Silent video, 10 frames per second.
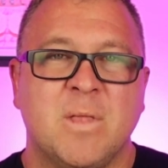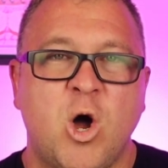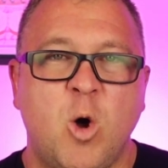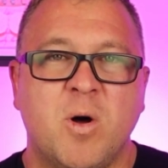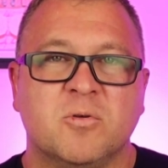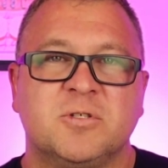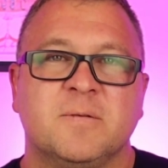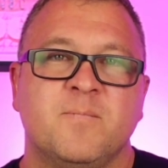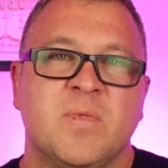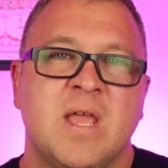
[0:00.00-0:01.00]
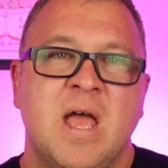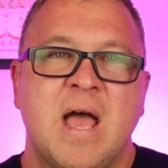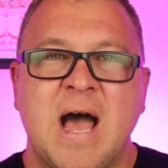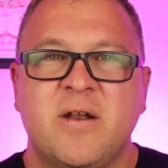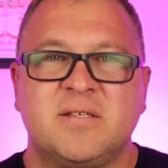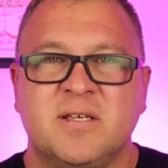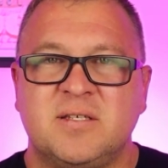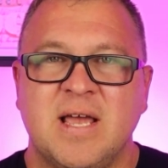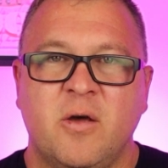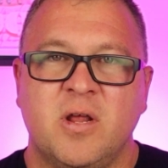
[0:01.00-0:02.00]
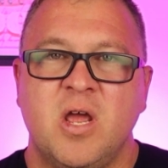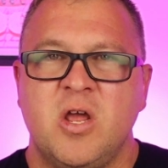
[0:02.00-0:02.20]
Almost. How does this sound?